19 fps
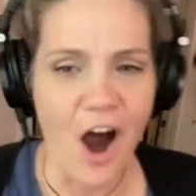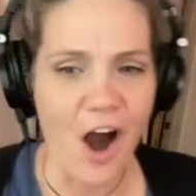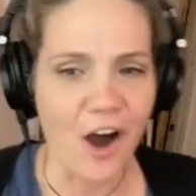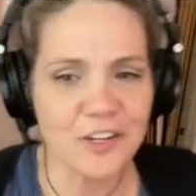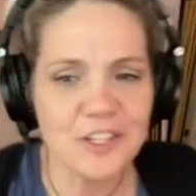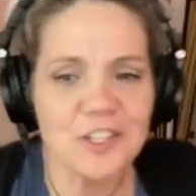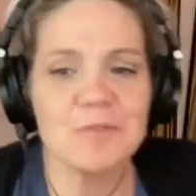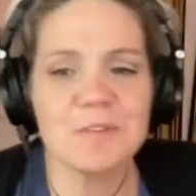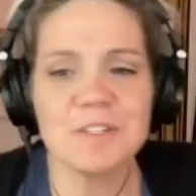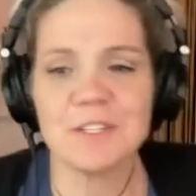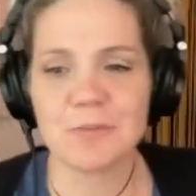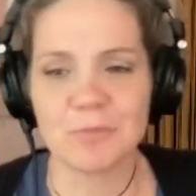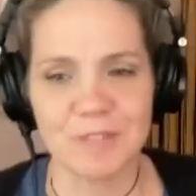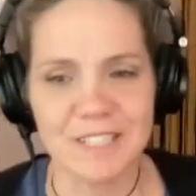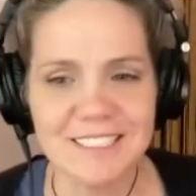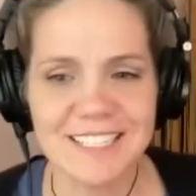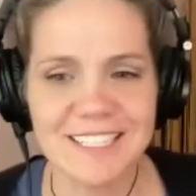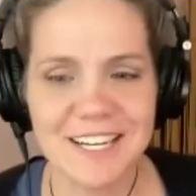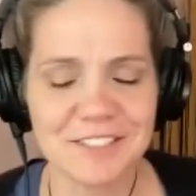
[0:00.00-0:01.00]
are you in the
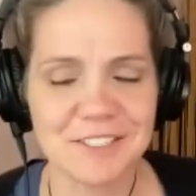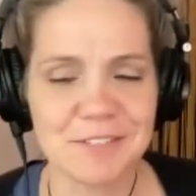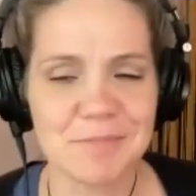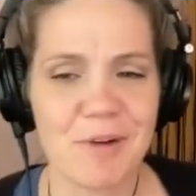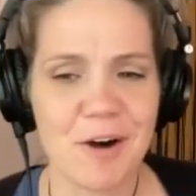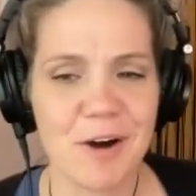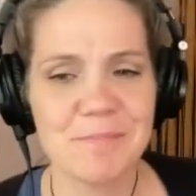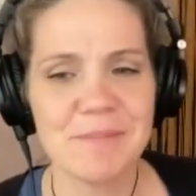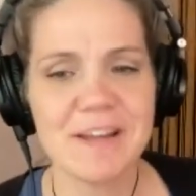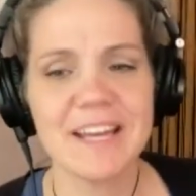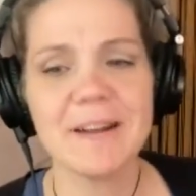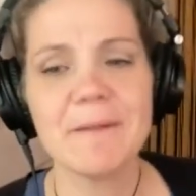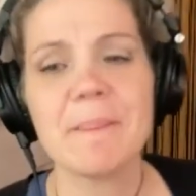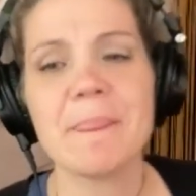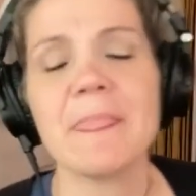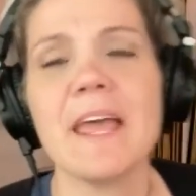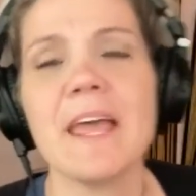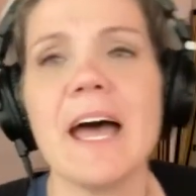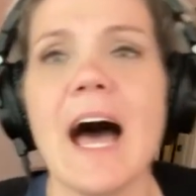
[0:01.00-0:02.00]
retail department?
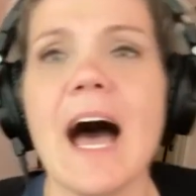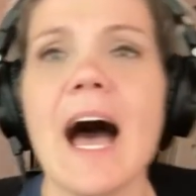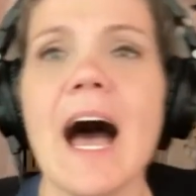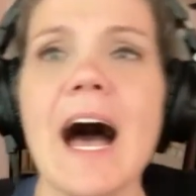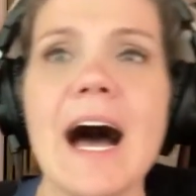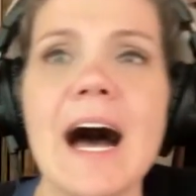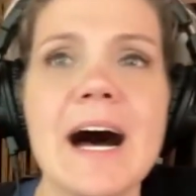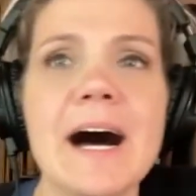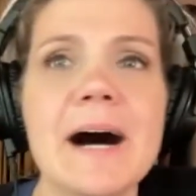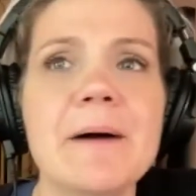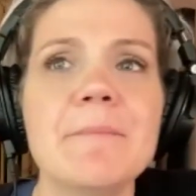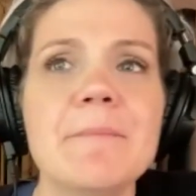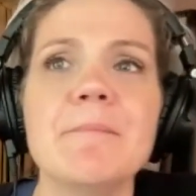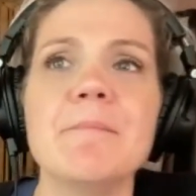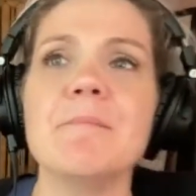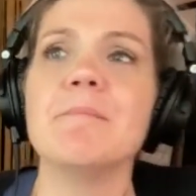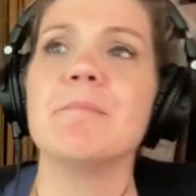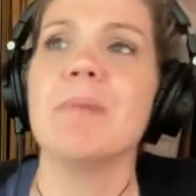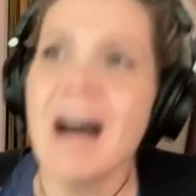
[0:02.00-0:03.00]
Um,
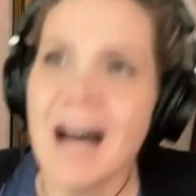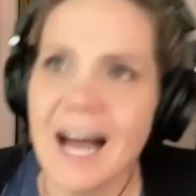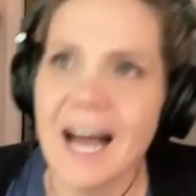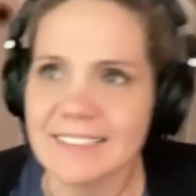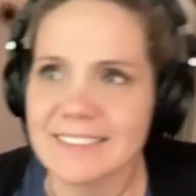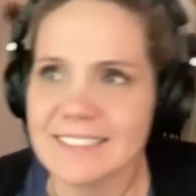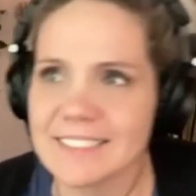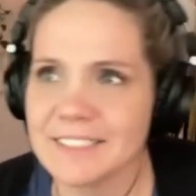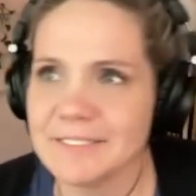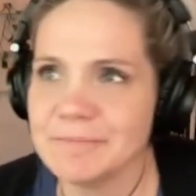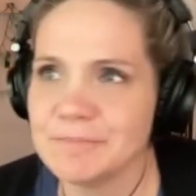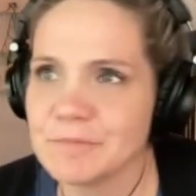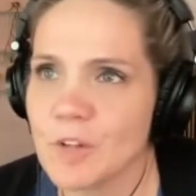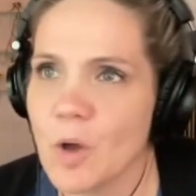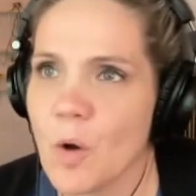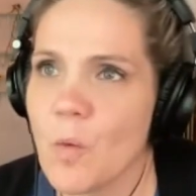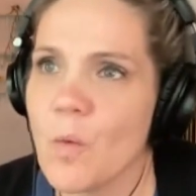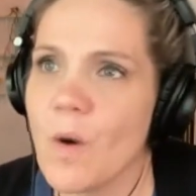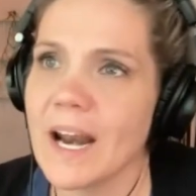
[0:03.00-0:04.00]
but
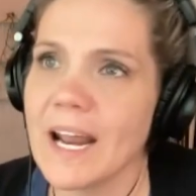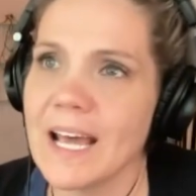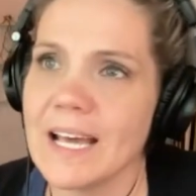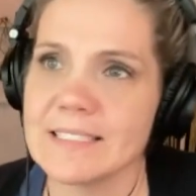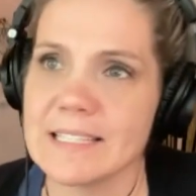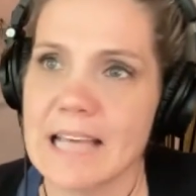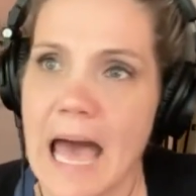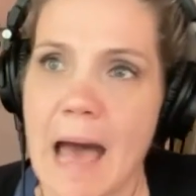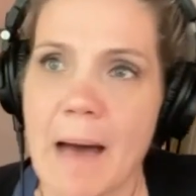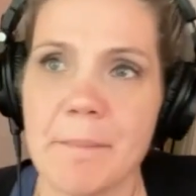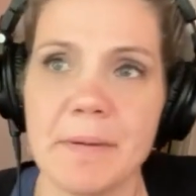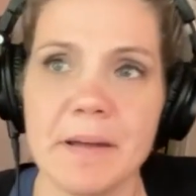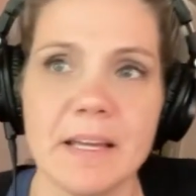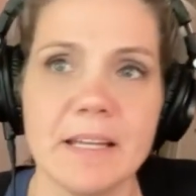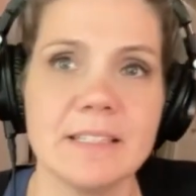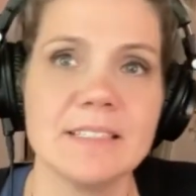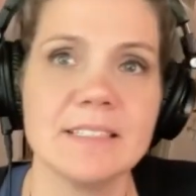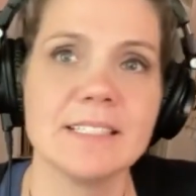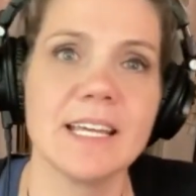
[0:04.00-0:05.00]
what has
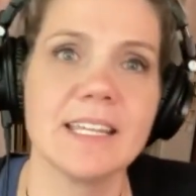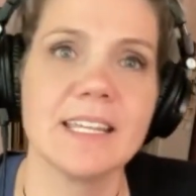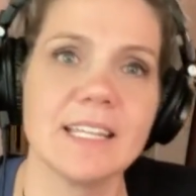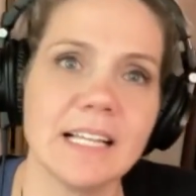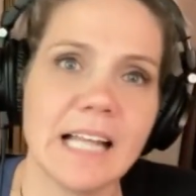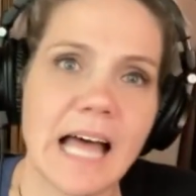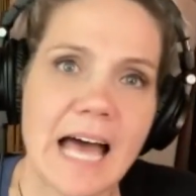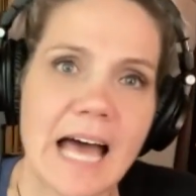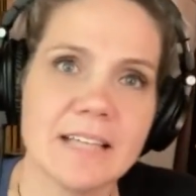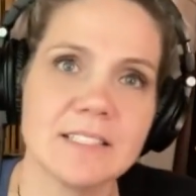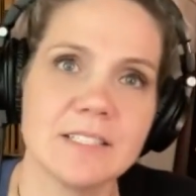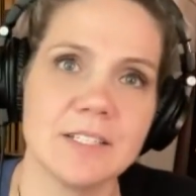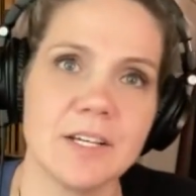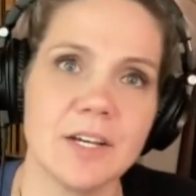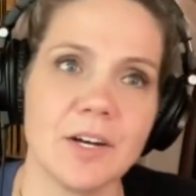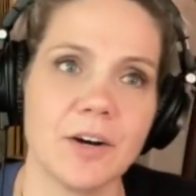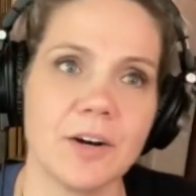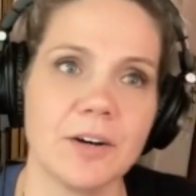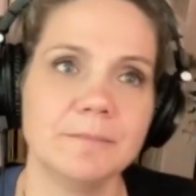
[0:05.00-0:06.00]
happened in the last
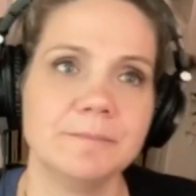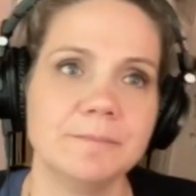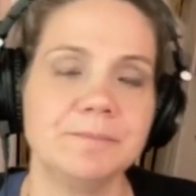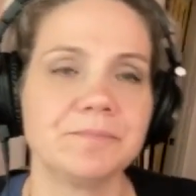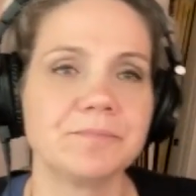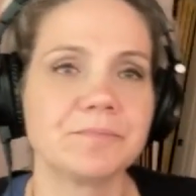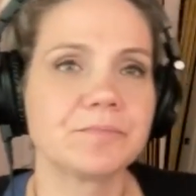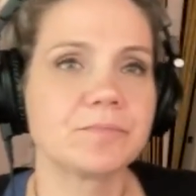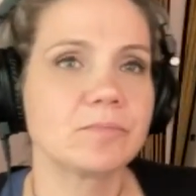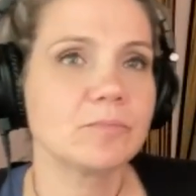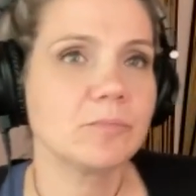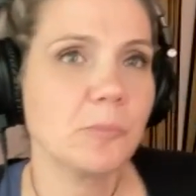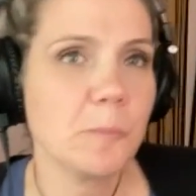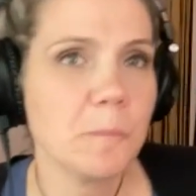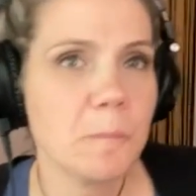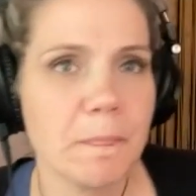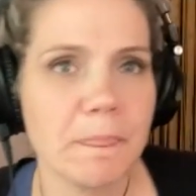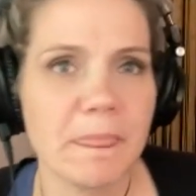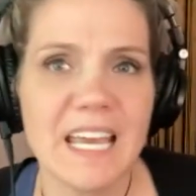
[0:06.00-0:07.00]
year
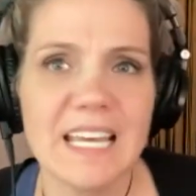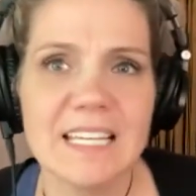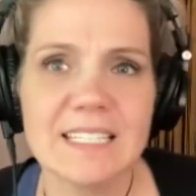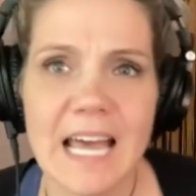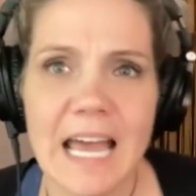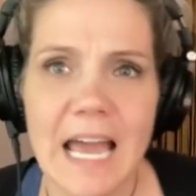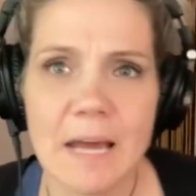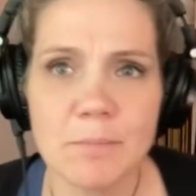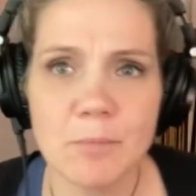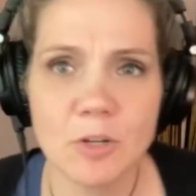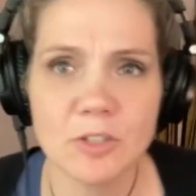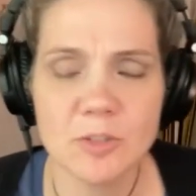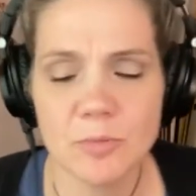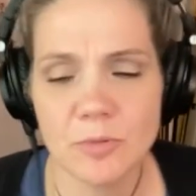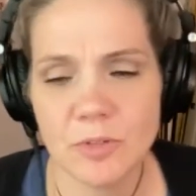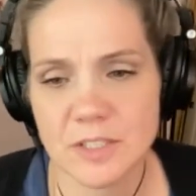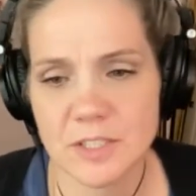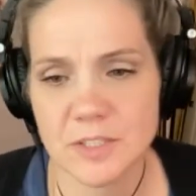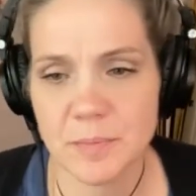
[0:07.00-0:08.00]
is I had
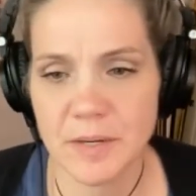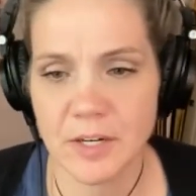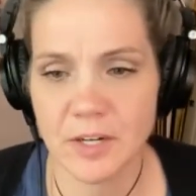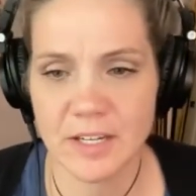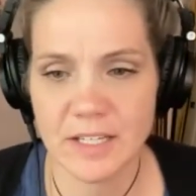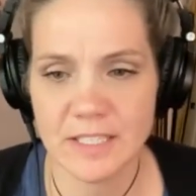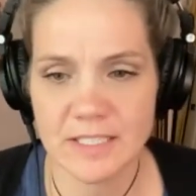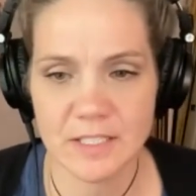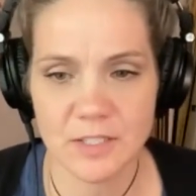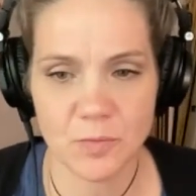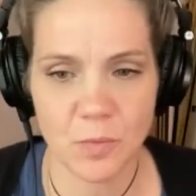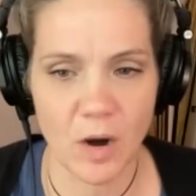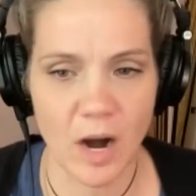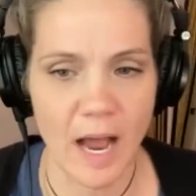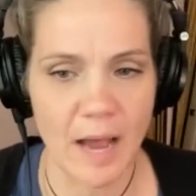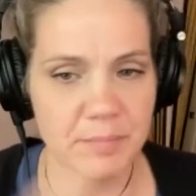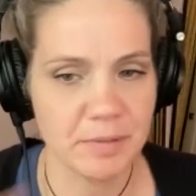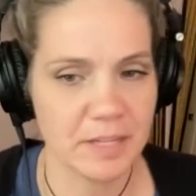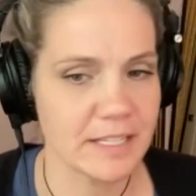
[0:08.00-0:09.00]
multiple experiences where
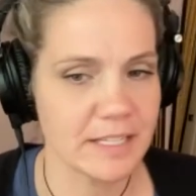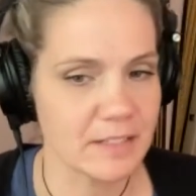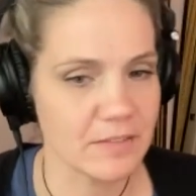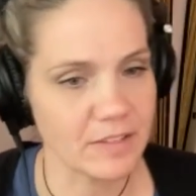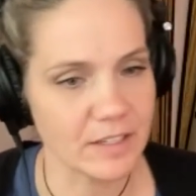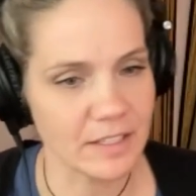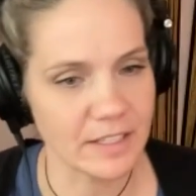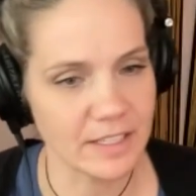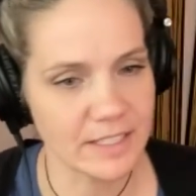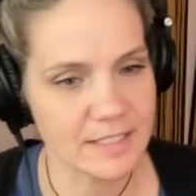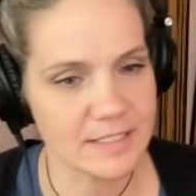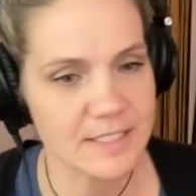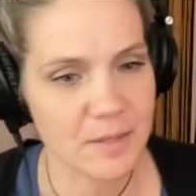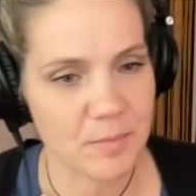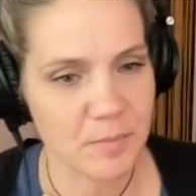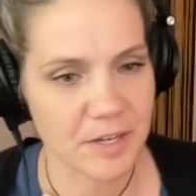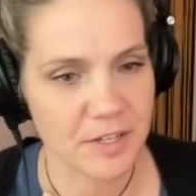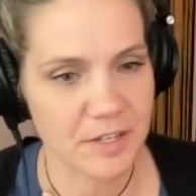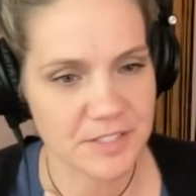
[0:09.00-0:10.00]
I played the villain in
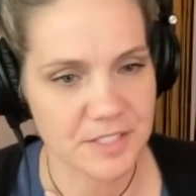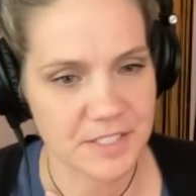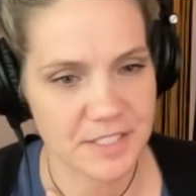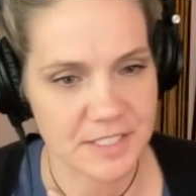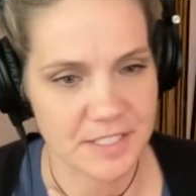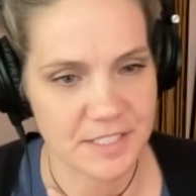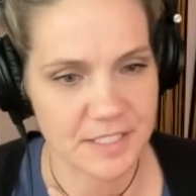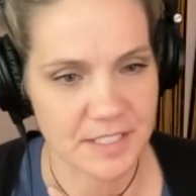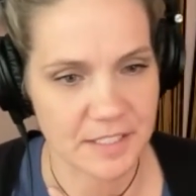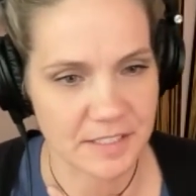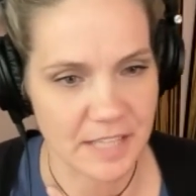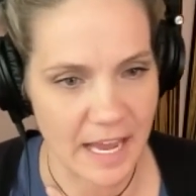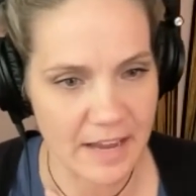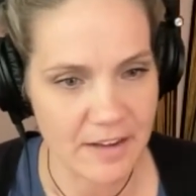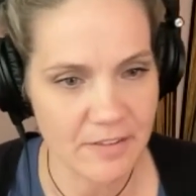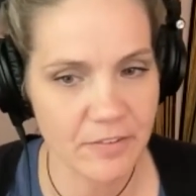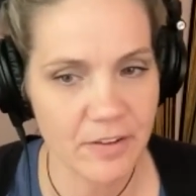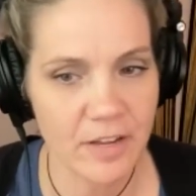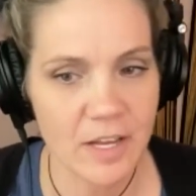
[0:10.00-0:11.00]
someone else's
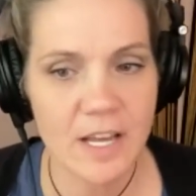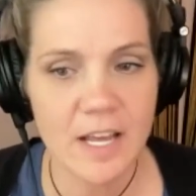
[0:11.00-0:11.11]
life.